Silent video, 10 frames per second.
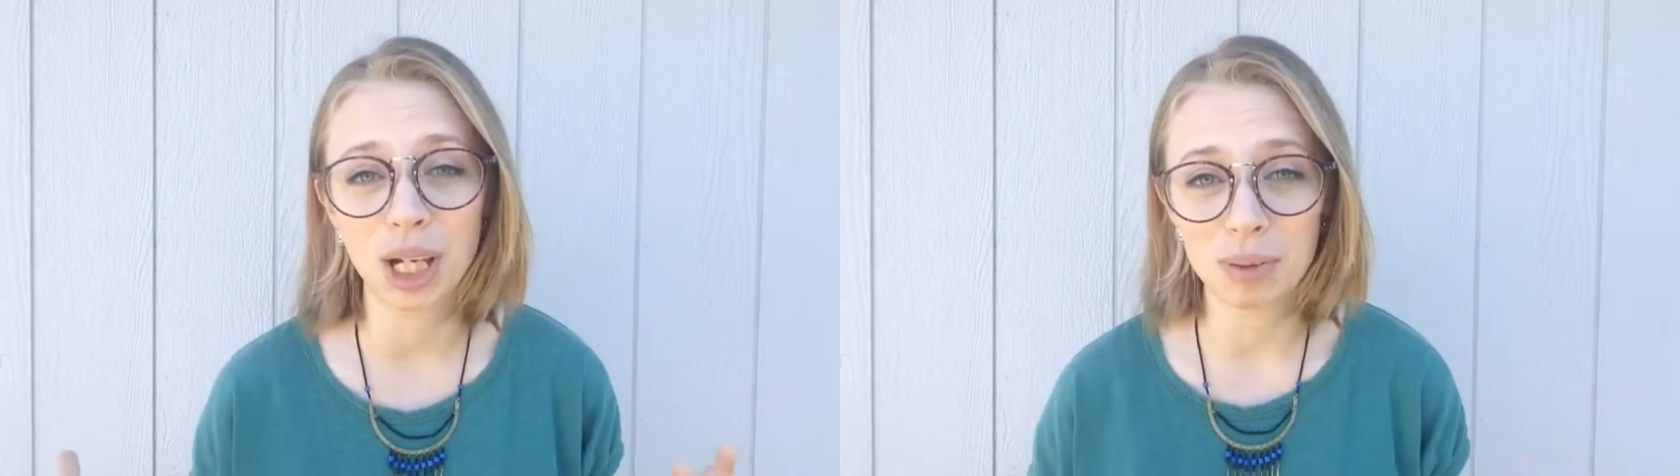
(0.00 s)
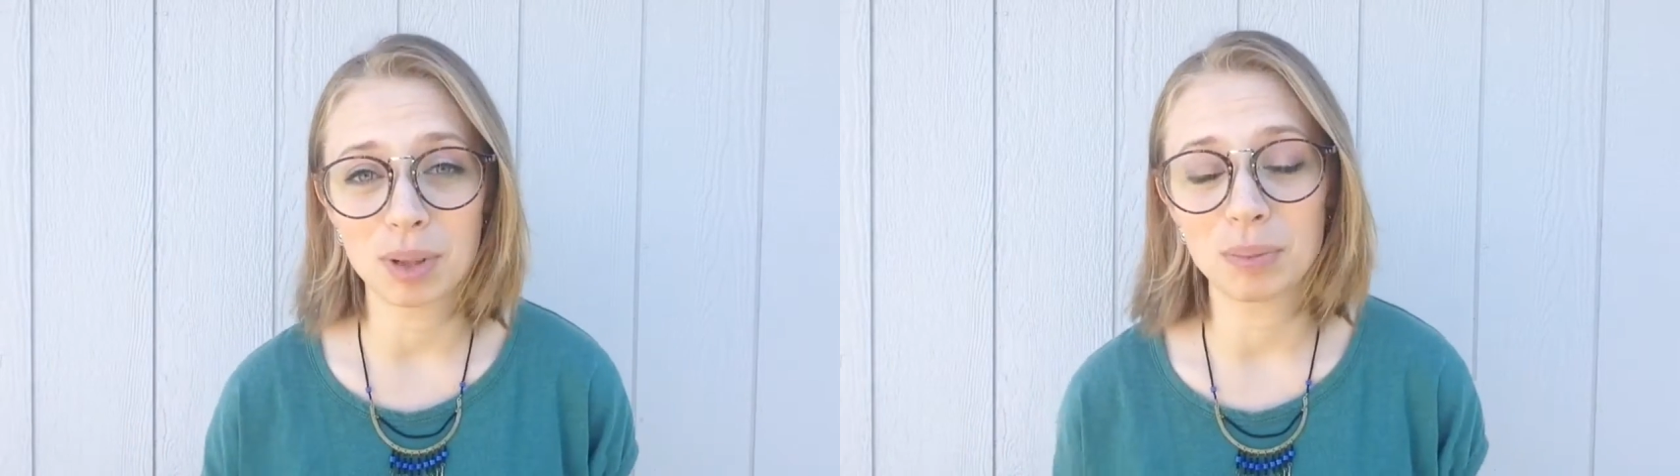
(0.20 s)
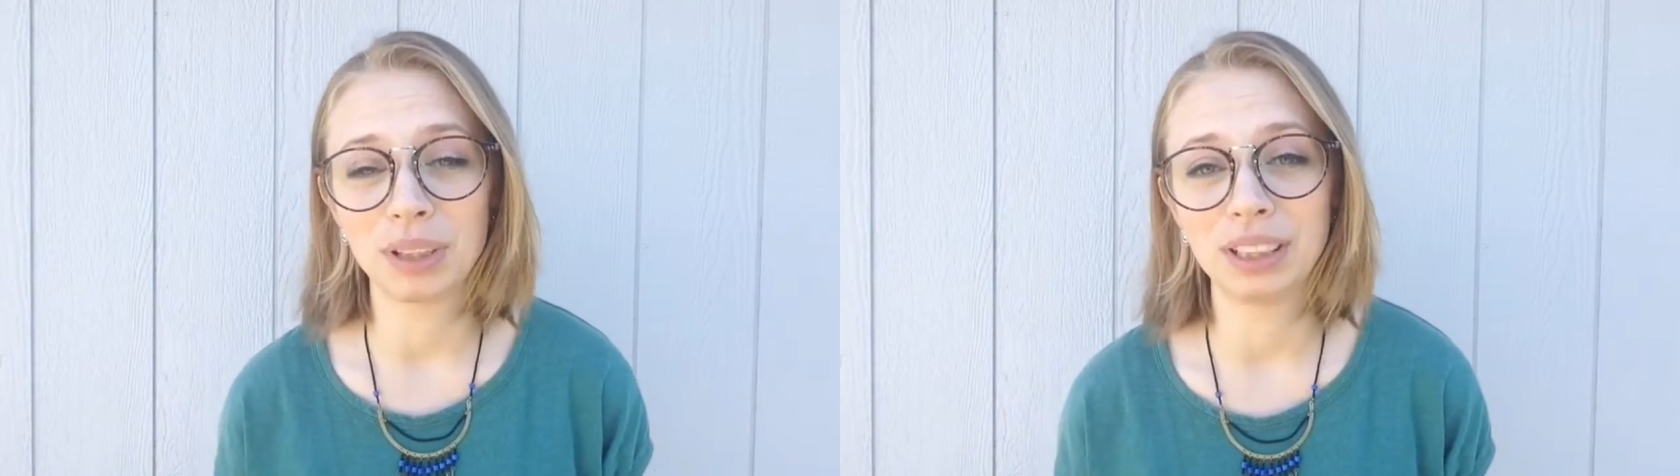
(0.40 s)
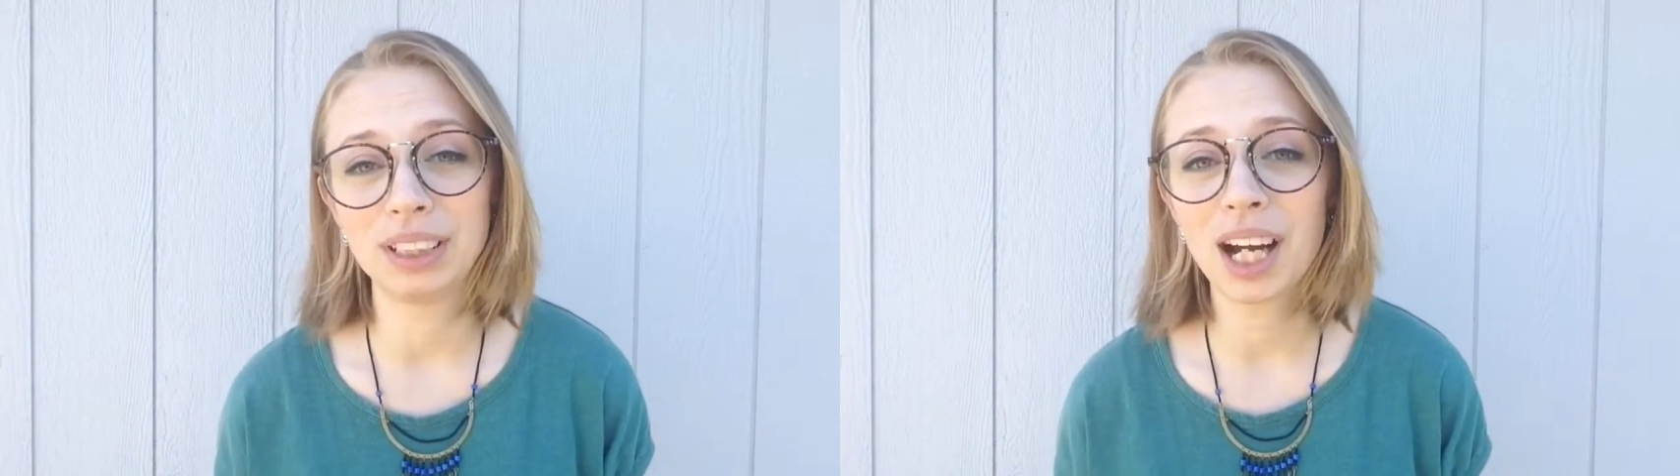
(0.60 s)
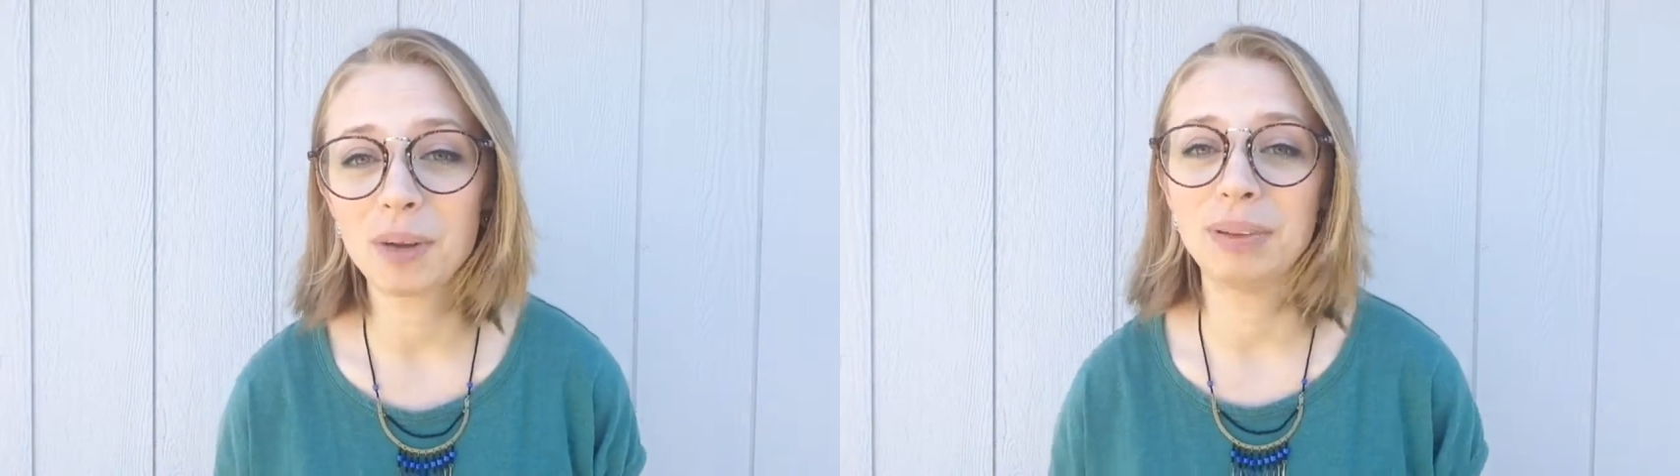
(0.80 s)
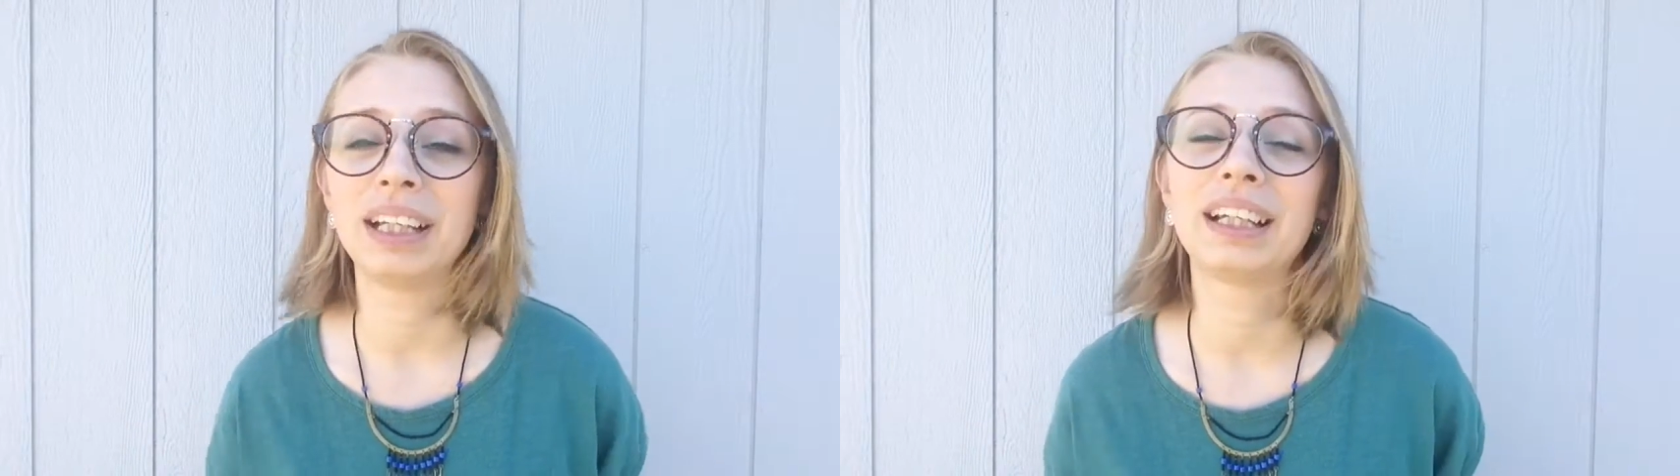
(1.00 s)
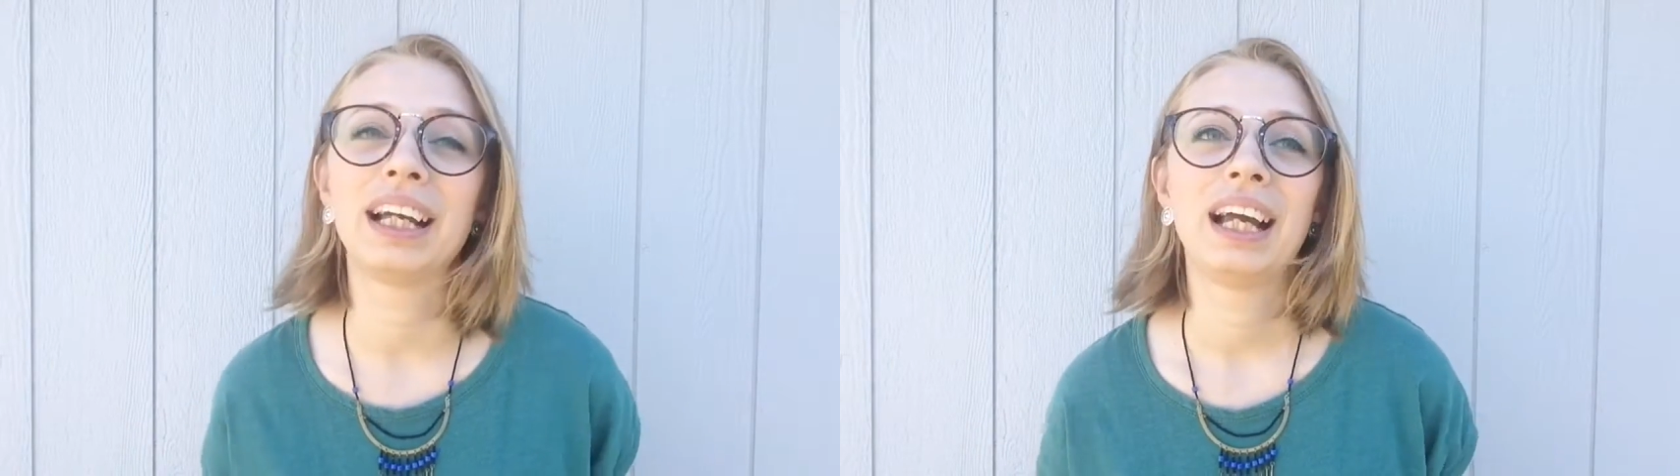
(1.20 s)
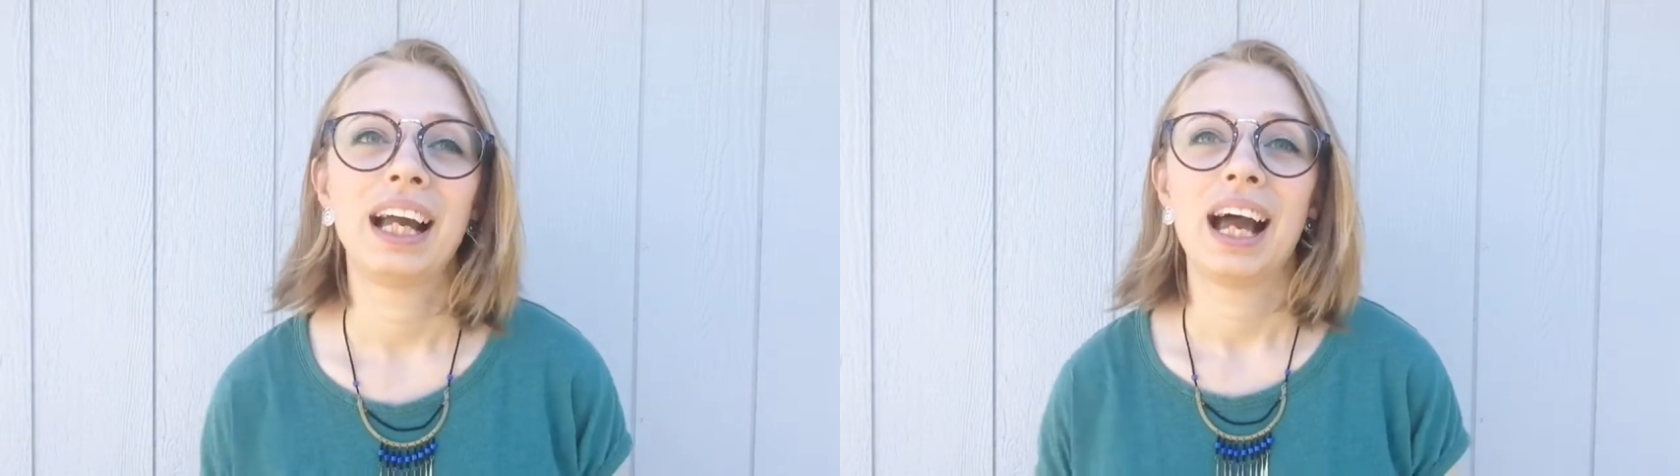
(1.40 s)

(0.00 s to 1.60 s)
come up with a topic